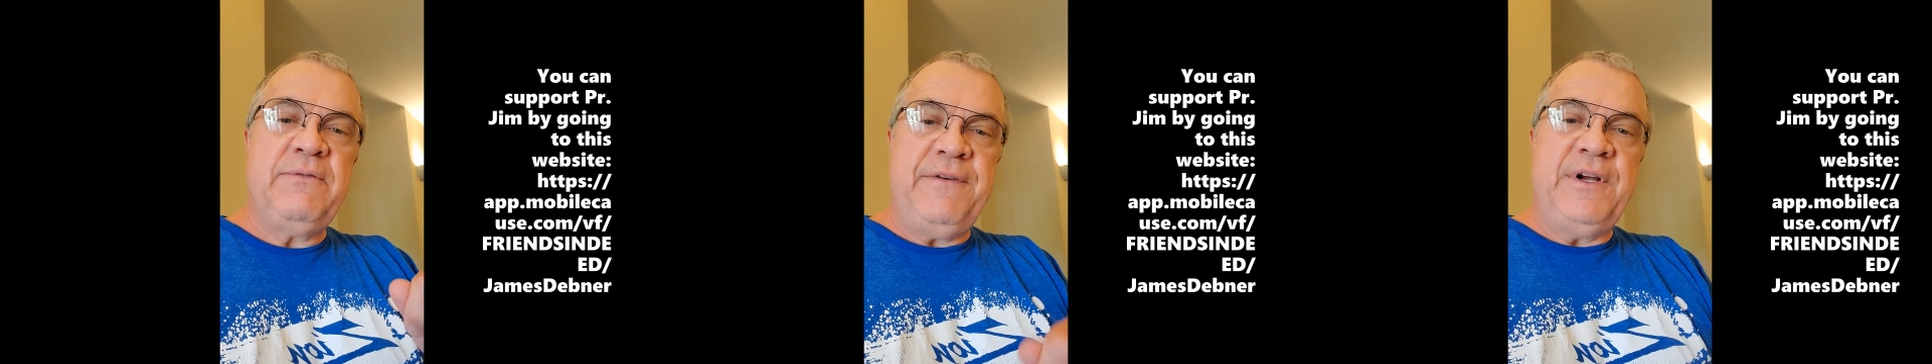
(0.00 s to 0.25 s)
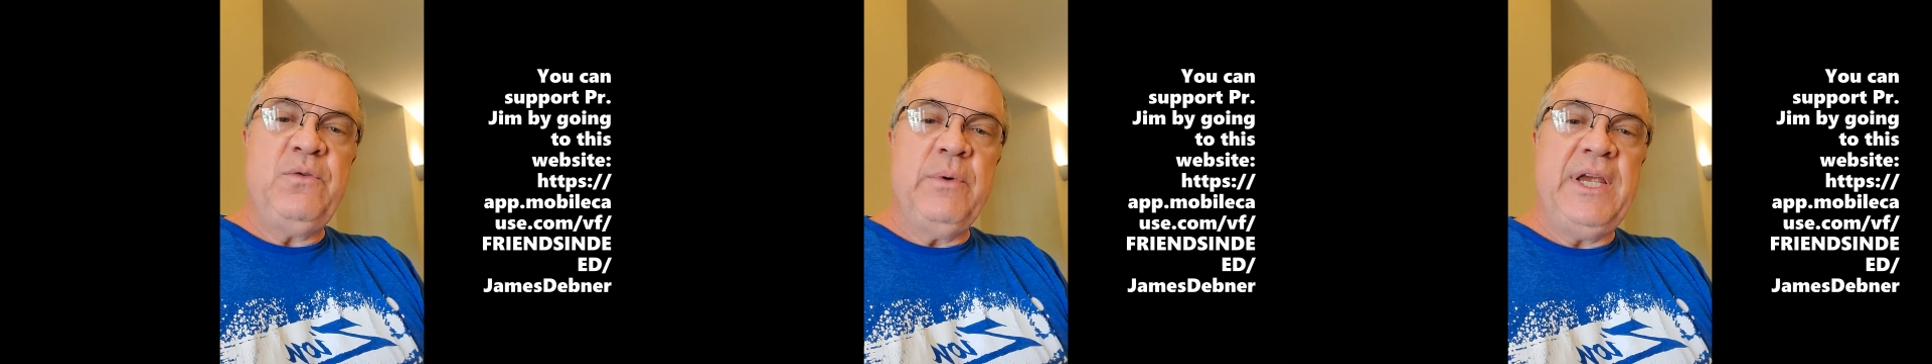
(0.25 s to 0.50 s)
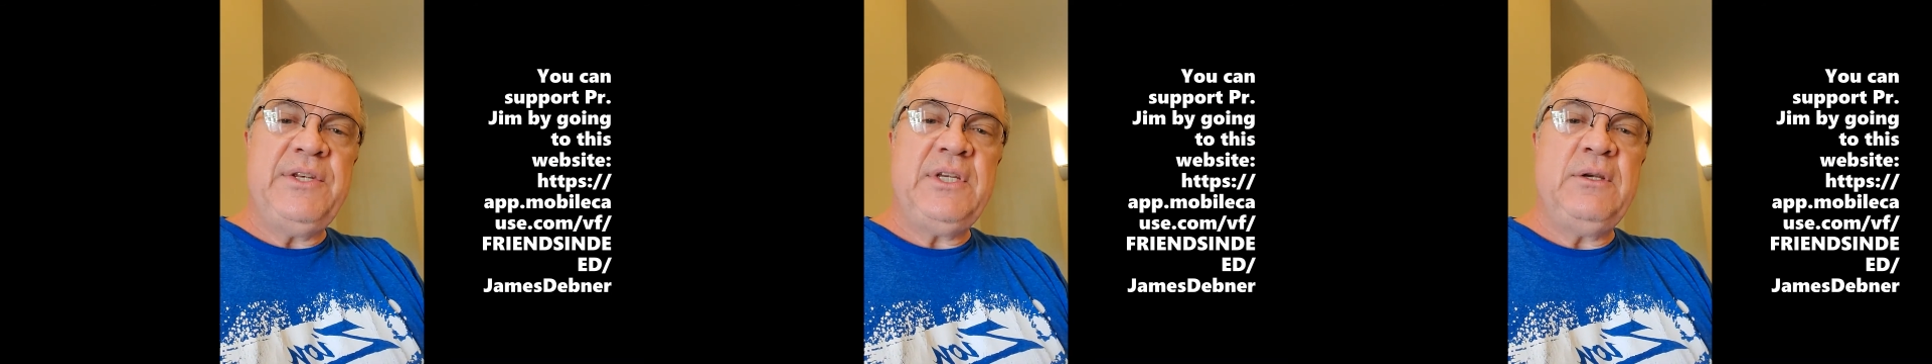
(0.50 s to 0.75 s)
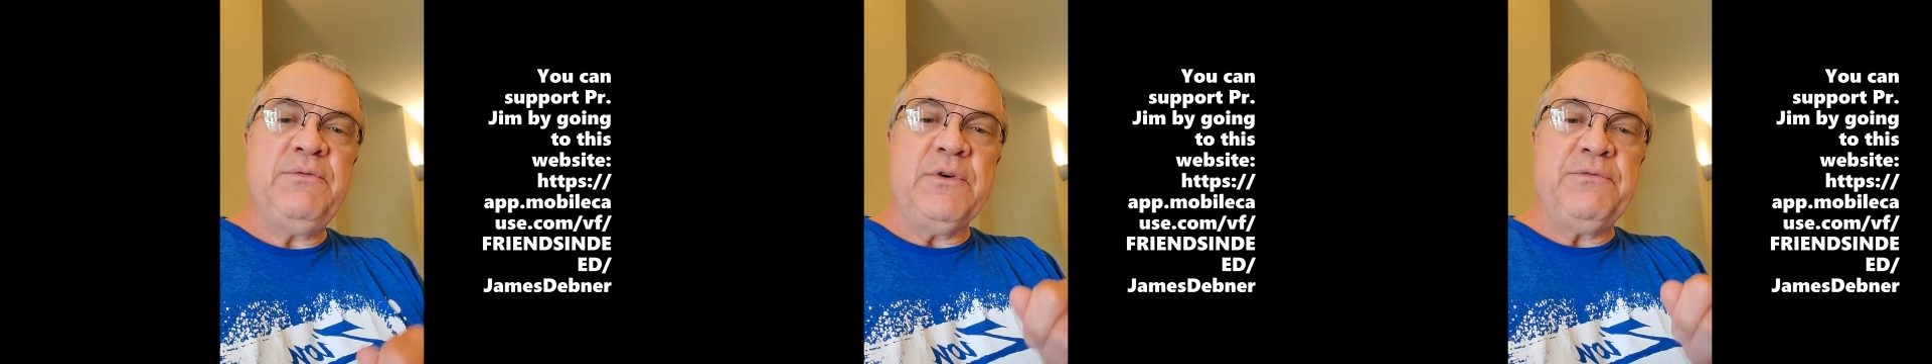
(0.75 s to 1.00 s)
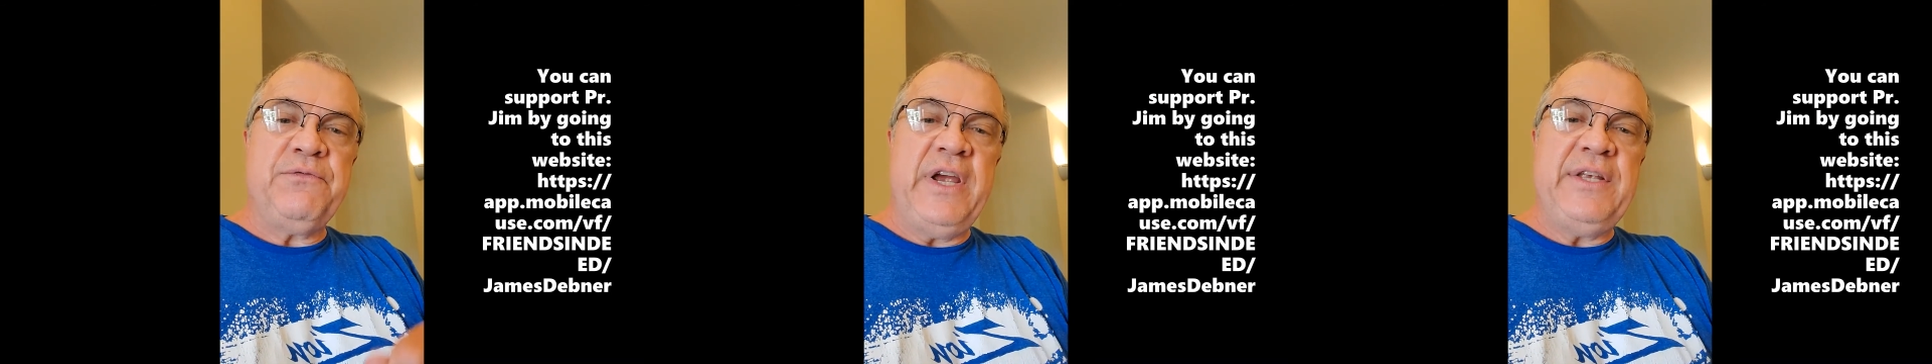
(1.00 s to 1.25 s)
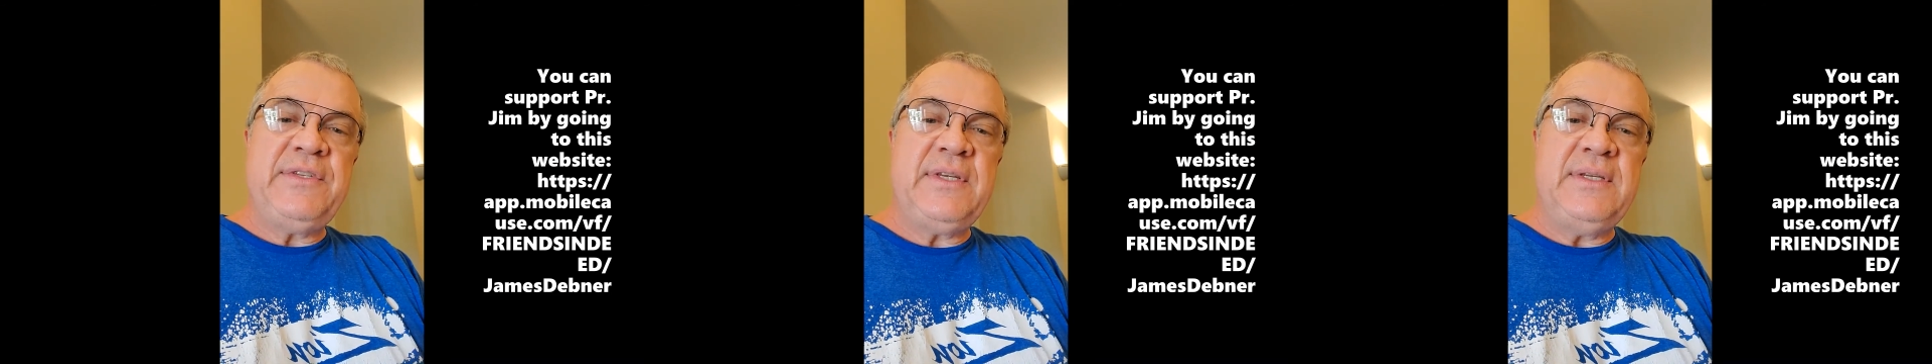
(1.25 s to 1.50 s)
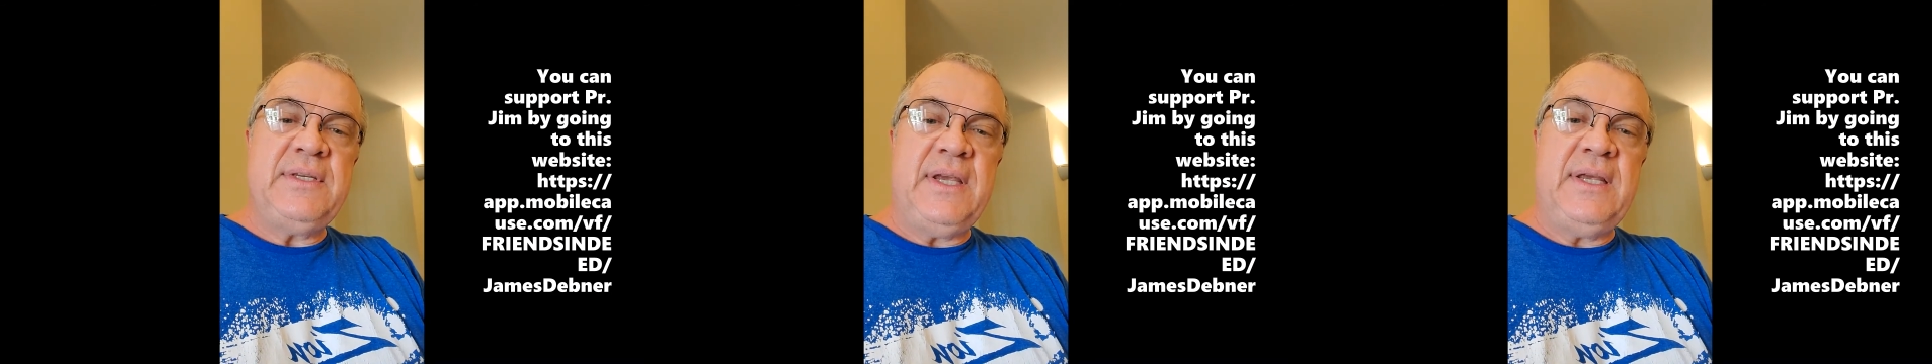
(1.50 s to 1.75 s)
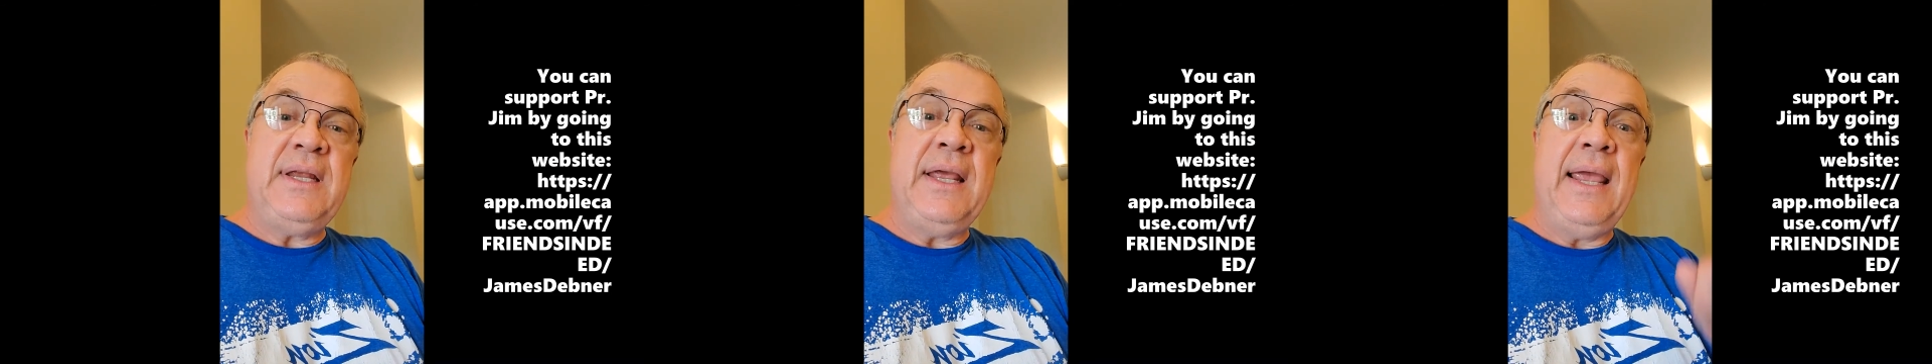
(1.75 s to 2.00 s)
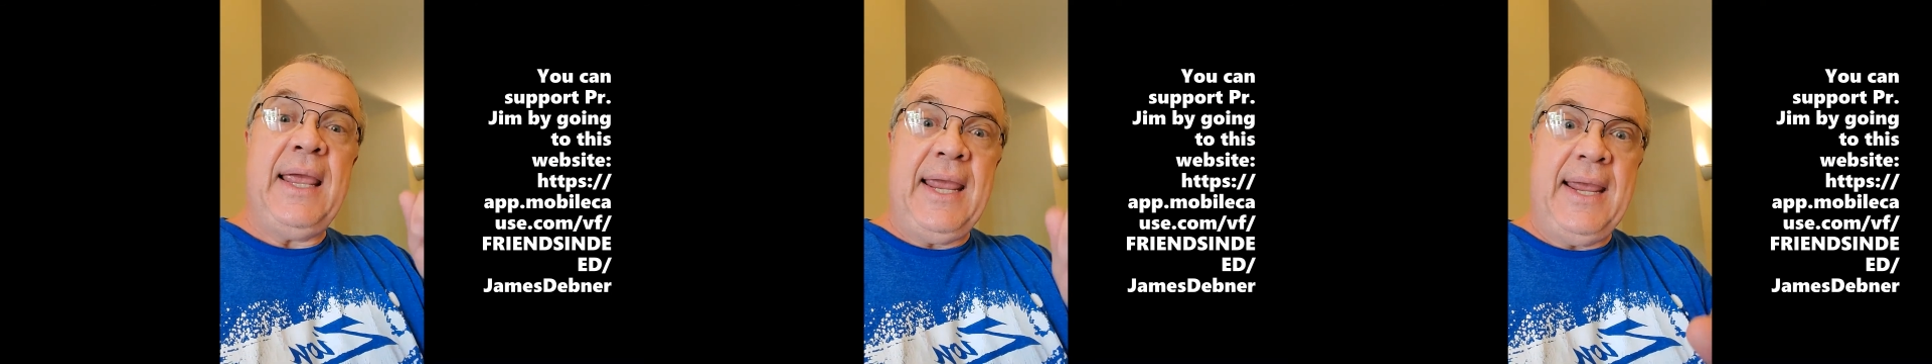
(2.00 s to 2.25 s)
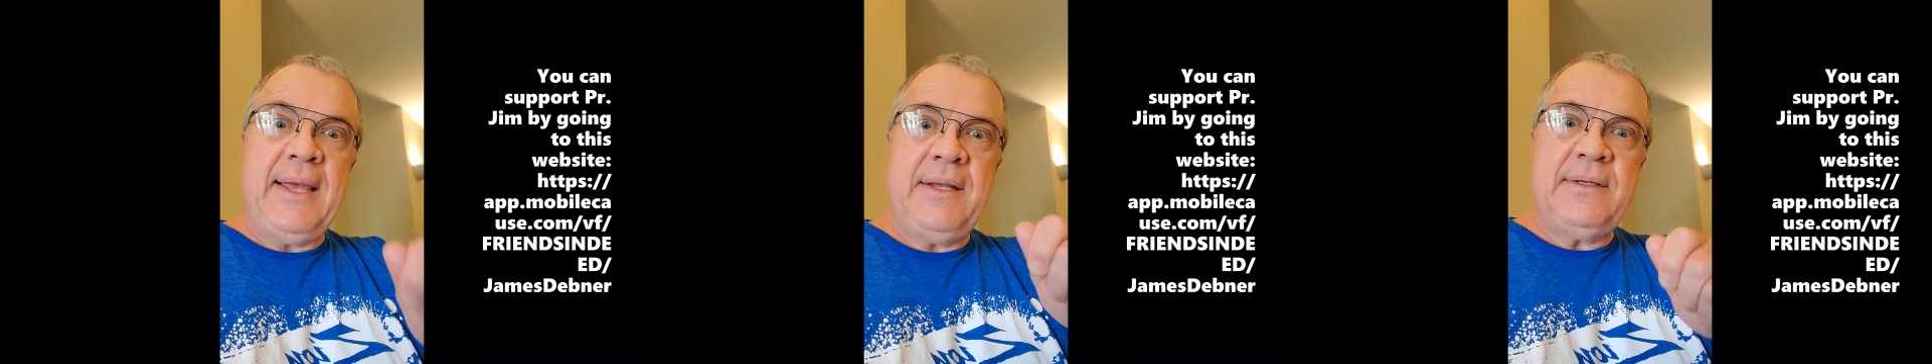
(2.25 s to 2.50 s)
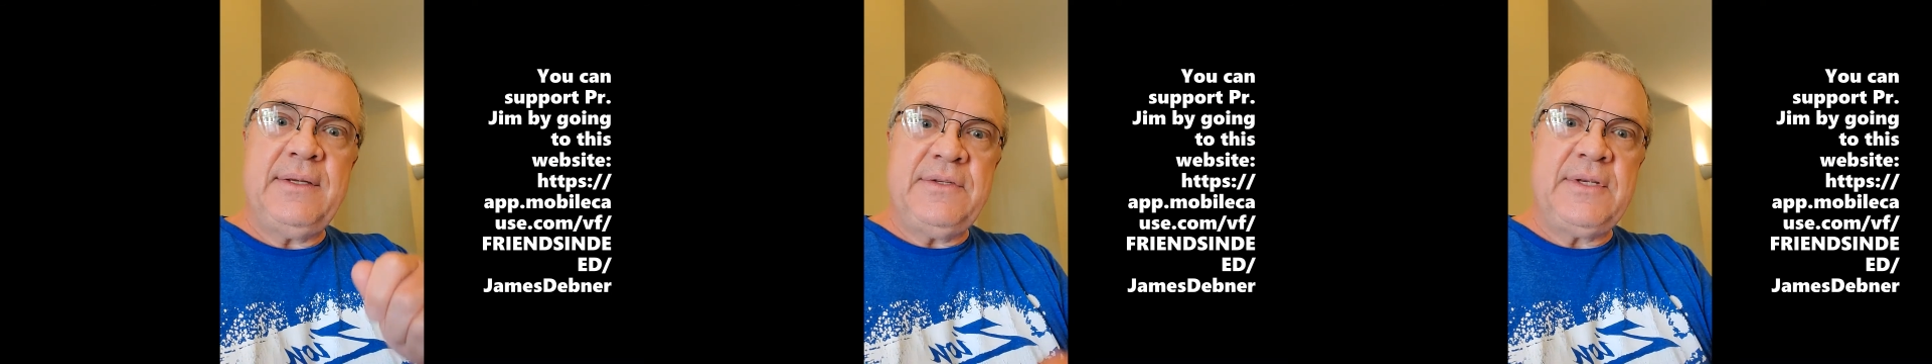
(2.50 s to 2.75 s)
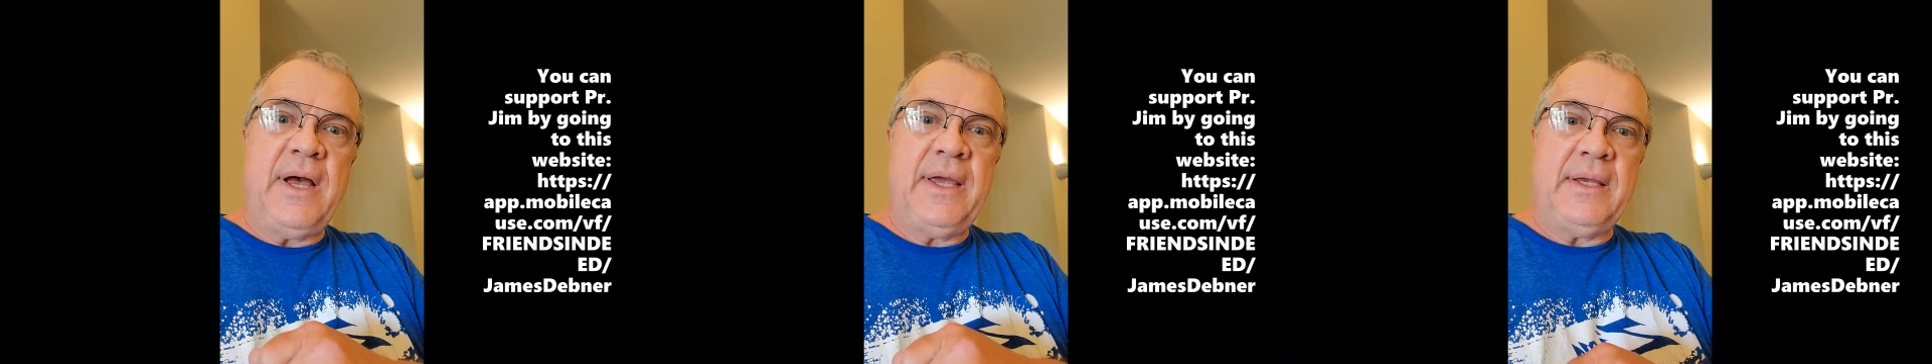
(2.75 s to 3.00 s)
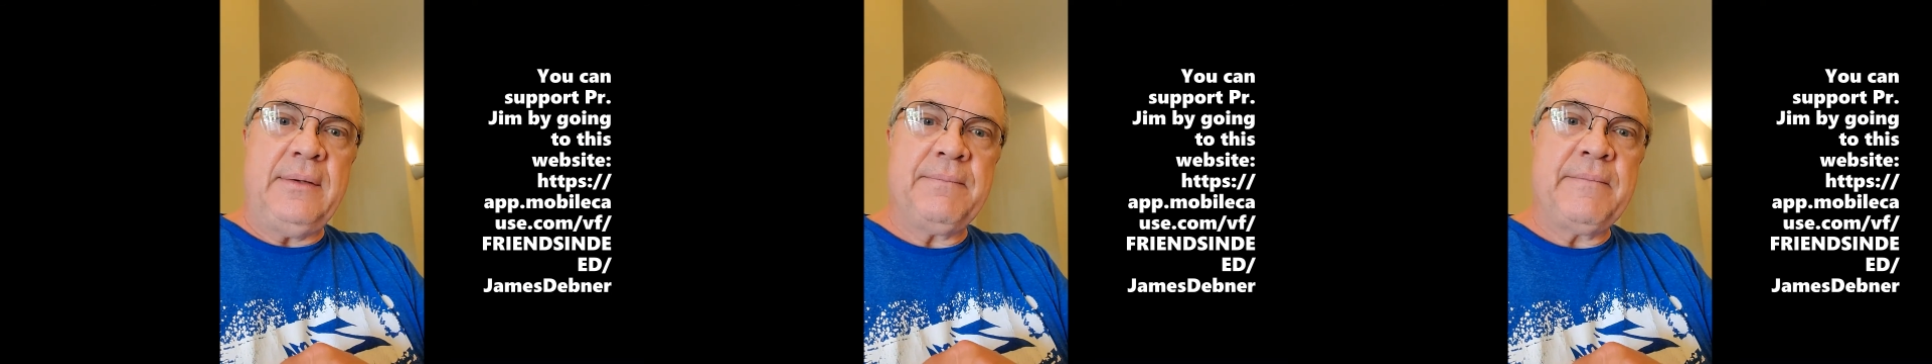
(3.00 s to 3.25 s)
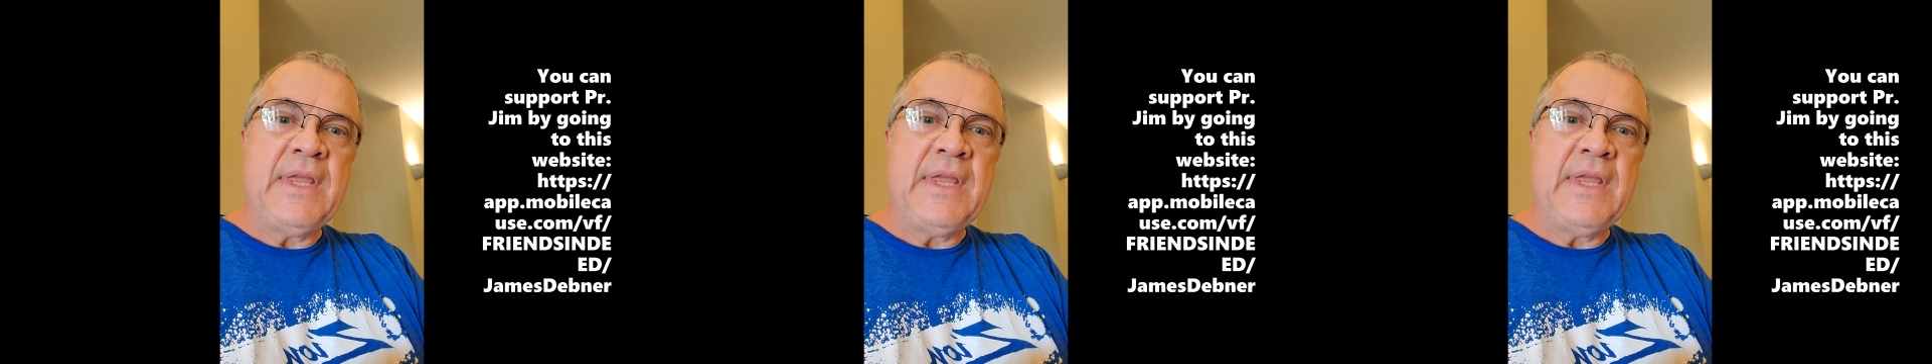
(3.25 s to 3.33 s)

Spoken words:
fundraising for Friends Indeed and Zion.